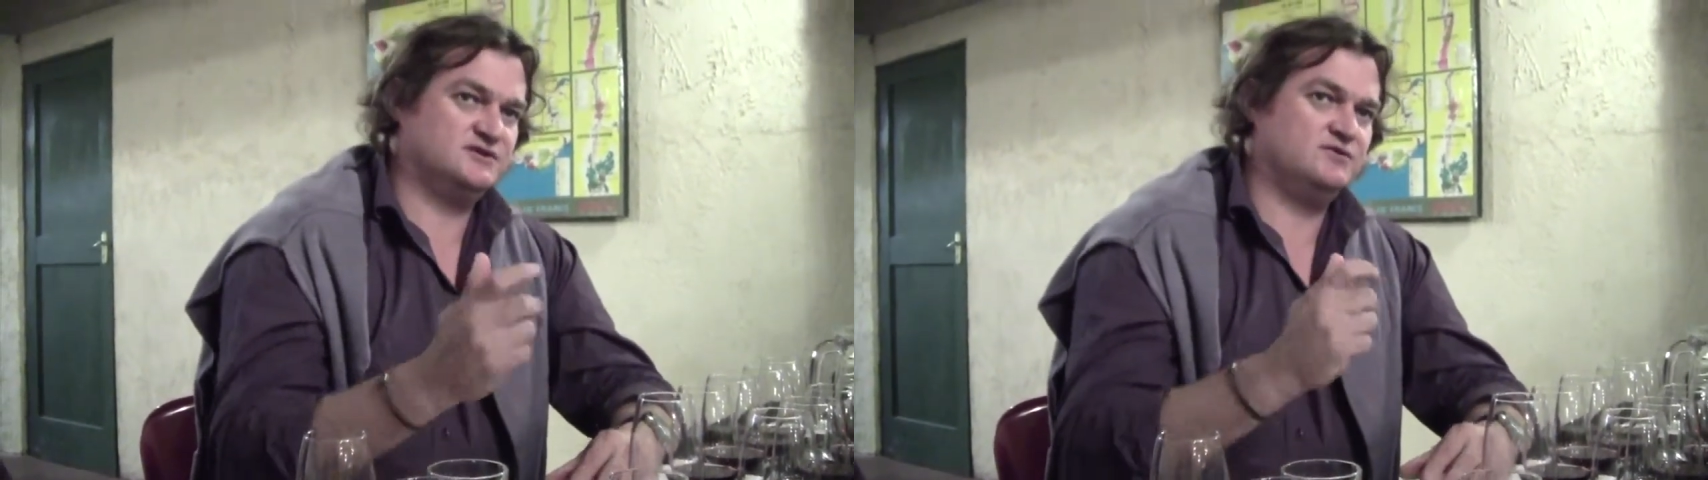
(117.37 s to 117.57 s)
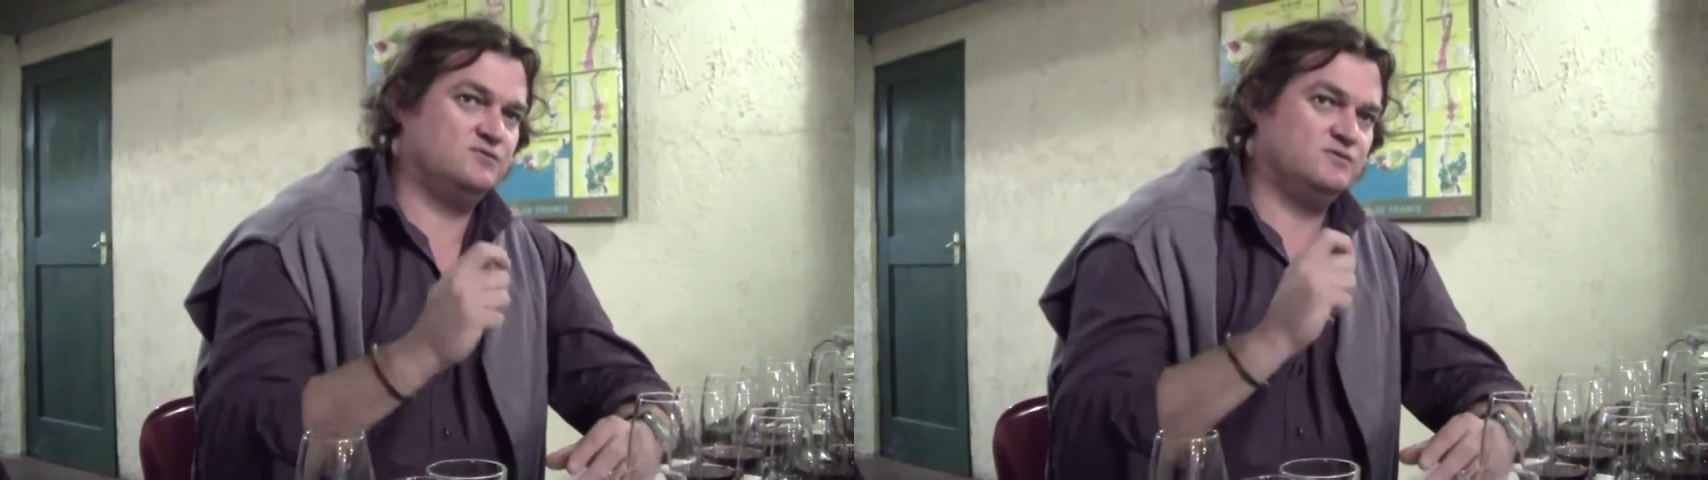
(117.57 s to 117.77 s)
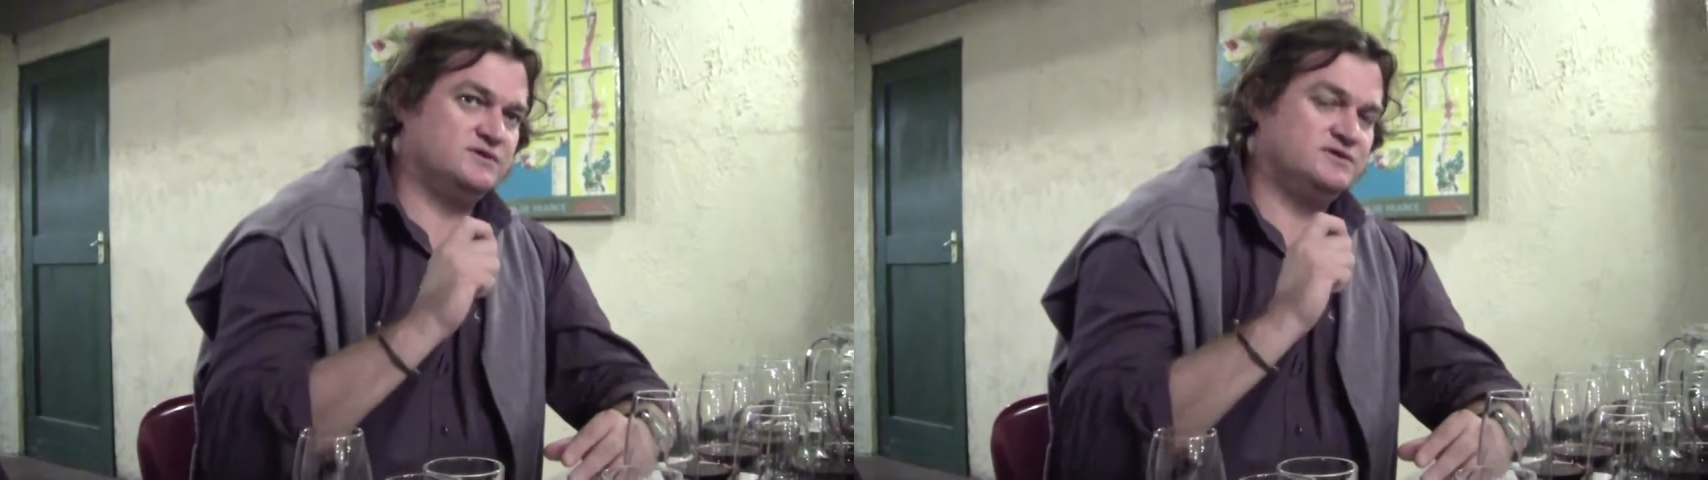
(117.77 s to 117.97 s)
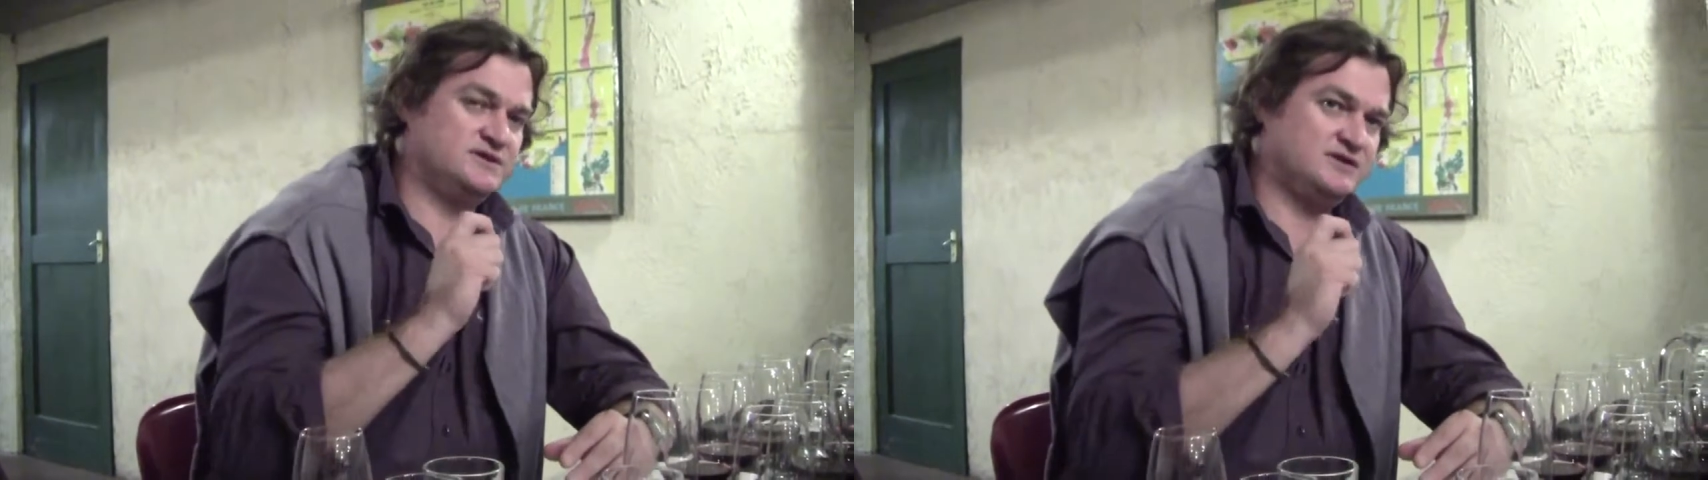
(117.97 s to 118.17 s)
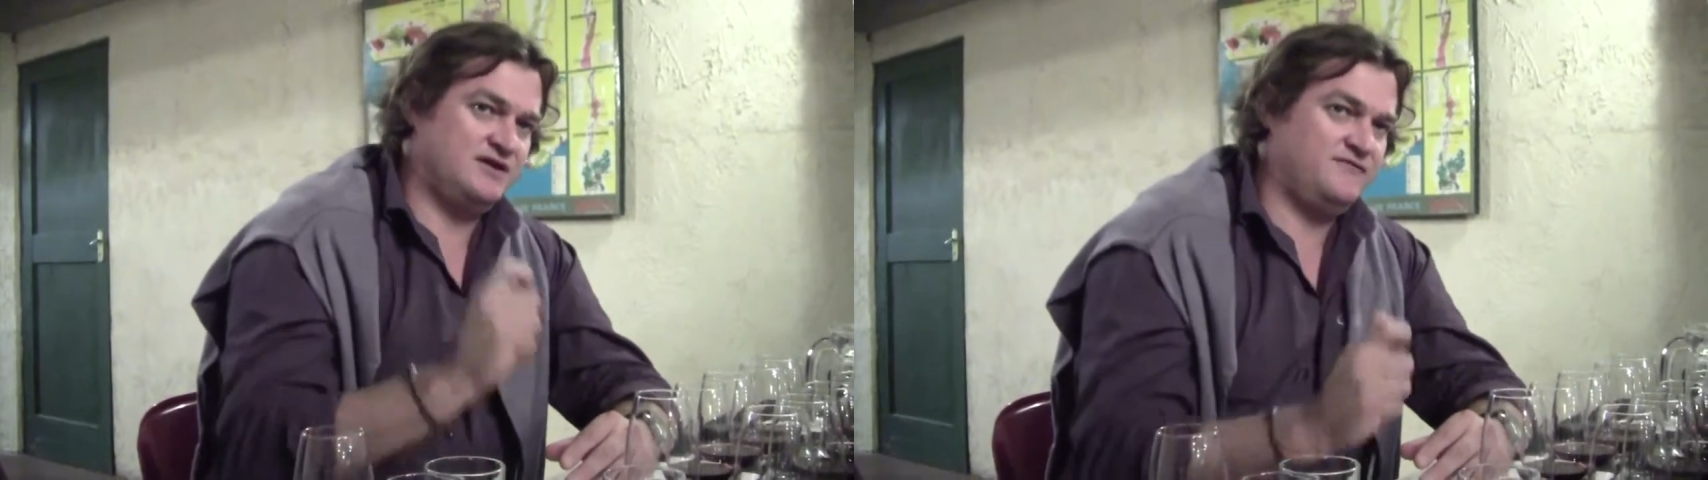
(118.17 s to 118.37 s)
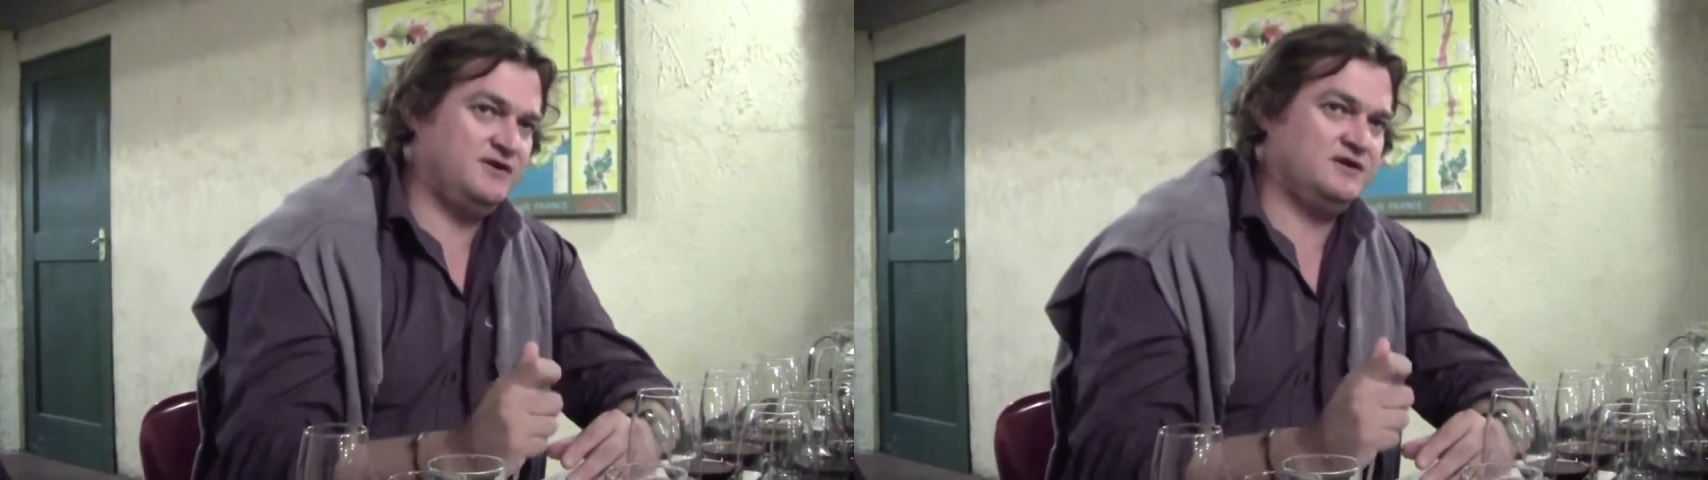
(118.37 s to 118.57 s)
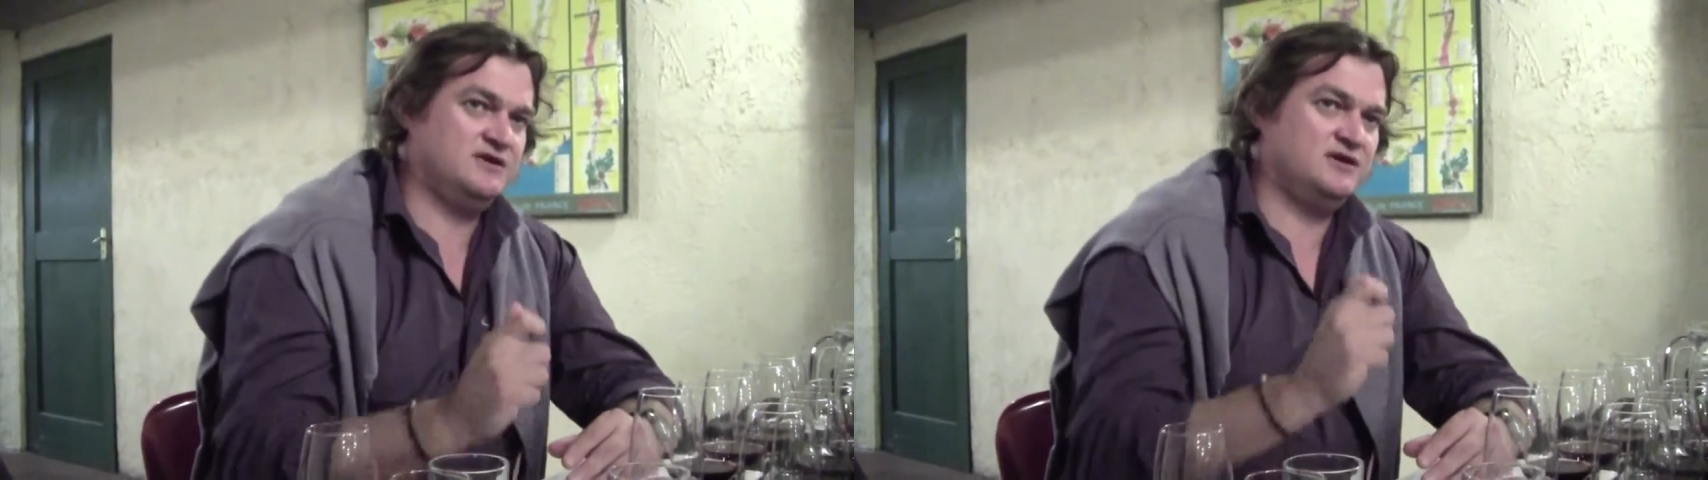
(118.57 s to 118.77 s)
So in South Africa,